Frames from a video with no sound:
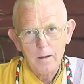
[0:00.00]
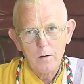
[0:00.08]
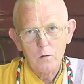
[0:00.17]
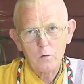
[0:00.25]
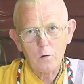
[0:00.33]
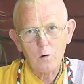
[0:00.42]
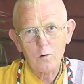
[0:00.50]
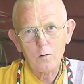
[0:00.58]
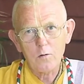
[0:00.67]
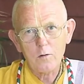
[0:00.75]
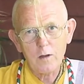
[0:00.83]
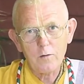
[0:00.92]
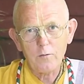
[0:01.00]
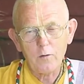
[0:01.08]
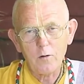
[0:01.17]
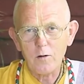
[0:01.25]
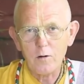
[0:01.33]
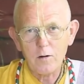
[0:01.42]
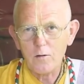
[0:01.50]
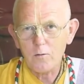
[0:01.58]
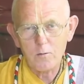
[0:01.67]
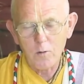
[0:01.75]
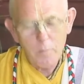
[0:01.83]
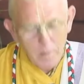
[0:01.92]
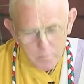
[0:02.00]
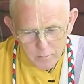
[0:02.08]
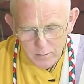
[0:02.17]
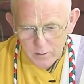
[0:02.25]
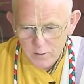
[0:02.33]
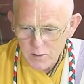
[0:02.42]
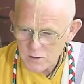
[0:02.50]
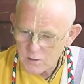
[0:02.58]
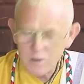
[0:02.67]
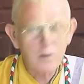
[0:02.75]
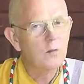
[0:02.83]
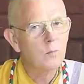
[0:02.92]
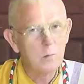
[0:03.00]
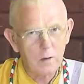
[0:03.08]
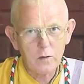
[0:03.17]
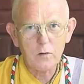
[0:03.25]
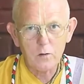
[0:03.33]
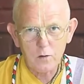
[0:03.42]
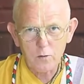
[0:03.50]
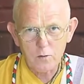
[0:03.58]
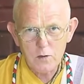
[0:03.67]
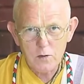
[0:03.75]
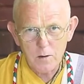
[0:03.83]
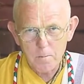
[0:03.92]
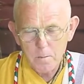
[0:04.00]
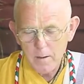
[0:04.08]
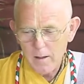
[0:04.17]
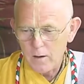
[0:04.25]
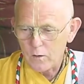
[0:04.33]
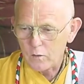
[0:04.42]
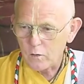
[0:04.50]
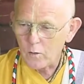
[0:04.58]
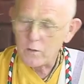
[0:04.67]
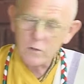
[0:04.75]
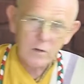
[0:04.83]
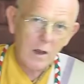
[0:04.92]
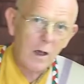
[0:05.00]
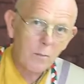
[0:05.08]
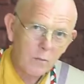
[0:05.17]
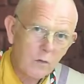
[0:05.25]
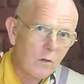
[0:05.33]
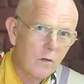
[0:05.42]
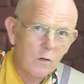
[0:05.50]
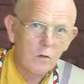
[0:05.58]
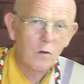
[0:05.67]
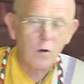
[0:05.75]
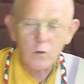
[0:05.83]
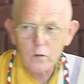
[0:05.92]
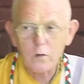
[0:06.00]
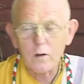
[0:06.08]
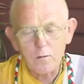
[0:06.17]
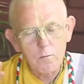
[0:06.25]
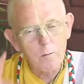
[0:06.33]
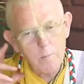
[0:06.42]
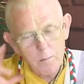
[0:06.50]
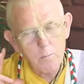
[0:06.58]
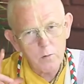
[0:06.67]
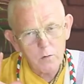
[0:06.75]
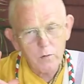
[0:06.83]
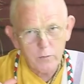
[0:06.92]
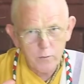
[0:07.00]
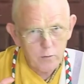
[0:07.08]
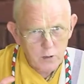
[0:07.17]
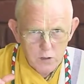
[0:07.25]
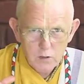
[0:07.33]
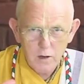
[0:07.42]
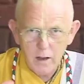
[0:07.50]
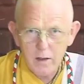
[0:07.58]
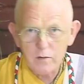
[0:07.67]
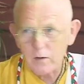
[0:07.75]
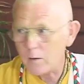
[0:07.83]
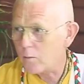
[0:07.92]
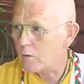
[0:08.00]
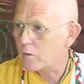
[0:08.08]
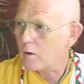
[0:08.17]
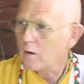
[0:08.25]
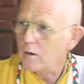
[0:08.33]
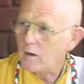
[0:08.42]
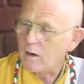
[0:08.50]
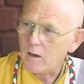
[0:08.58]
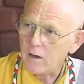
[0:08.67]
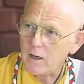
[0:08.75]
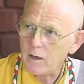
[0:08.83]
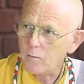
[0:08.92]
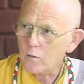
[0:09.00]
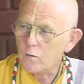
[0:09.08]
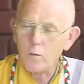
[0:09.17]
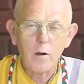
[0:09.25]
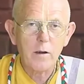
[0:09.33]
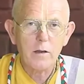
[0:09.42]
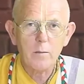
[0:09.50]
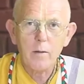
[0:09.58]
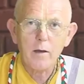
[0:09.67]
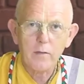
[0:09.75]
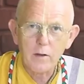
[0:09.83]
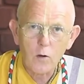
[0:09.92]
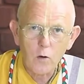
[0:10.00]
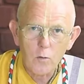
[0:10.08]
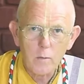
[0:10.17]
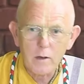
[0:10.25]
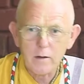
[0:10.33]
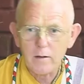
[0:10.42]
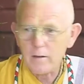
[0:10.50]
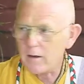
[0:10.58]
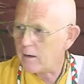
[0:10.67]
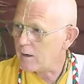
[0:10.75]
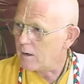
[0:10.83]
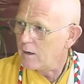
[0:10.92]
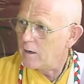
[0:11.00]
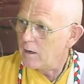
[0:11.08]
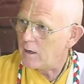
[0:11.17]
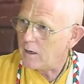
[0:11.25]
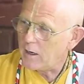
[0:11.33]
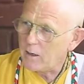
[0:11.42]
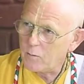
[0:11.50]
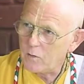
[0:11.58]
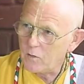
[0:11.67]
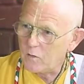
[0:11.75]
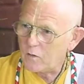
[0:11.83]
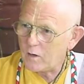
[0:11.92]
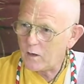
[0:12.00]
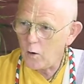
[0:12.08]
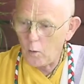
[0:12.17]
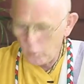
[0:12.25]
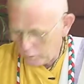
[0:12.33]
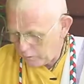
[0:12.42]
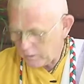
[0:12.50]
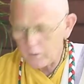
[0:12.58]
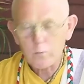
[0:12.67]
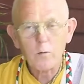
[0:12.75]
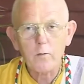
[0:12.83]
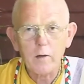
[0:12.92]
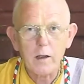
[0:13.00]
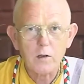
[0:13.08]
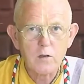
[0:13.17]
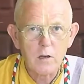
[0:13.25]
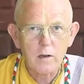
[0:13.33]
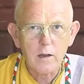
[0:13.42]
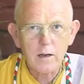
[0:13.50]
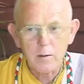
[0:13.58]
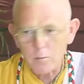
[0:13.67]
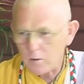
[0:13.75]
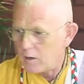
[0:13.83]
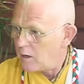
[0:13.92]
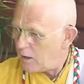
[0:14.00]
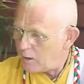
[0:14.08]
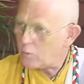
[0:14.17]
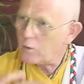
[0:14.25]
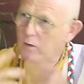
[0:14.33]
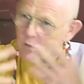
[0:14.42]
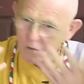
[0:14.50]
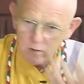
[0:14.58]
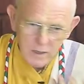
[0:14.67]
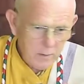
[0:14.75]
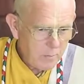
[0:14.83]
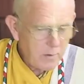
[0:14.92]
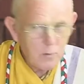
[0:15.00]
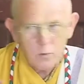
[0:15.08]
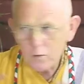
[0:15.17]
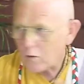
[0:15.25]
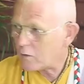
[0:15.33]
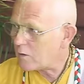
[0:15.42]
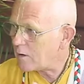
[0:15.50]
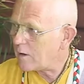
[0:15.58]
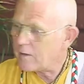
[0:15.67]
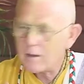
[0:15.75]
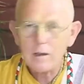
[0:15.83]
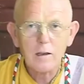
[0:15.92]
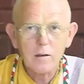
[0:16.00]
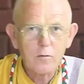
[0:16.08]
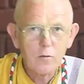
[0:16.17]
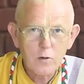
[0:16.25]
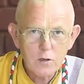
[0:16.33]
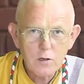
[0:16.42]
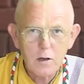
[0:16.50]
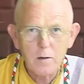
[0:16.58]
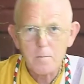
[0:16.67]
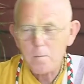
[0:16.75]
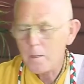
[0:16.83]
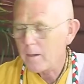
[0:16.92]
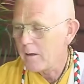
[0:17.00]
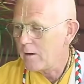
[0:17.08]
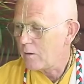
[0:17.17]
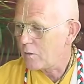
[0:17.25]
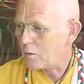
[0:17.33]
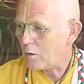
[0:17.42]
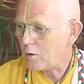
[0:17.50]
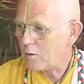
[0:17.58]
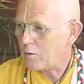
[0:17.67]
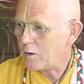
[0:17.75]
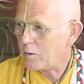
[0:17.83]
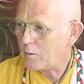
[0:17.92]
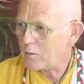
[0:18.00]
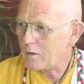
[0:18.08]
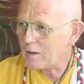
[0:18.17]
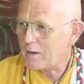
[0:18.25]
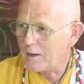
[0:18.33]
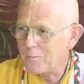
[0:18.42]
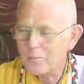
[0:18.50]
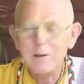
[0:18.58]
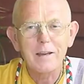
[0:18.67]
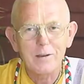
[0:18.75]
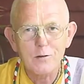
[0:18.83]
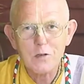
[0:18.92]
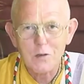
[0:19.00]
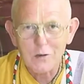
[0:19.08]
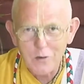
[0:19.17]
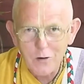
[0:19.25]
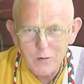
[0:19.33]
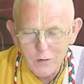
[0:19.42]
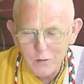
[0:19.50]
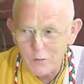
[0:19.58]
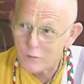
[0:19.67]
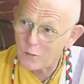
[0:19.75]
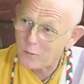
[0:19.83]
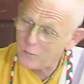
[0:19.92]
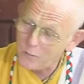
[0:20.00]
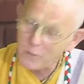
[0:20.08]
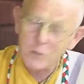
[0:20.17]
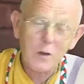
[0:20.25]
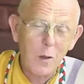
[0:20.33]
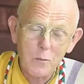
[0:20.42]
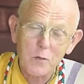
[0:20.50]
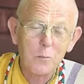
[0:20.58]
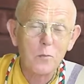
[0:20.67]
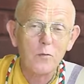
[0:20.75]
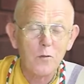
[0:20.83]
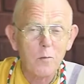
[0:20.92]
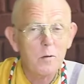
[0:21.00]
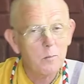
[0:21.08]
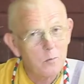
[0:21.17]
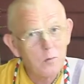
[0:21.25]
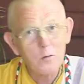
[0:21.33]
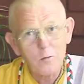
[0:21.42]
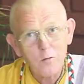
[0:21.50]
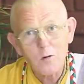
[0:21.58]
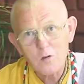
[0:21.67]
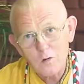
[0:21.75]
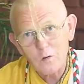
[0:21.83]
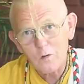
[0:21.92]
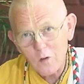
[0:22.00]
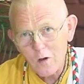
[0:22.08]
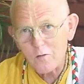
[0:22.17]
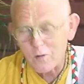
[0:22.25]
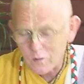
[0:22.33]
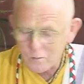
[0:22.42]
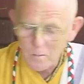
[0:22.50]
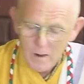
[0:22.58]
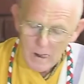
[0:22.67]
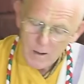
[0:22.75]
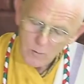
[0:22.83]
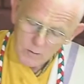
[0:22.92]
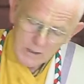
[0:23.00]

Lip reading: So therefore, remembering Krishna is pleasing to Krishna. So is Kamsa's constant remembrance of Krishna, as he was worried about the omen, and then he would see holes in his reflection, and he couldn't sleep, and he was constantly thinking of Krishna. So he was in complete Krishna consciousness. So was Kamsa performing pure devotional service? Well,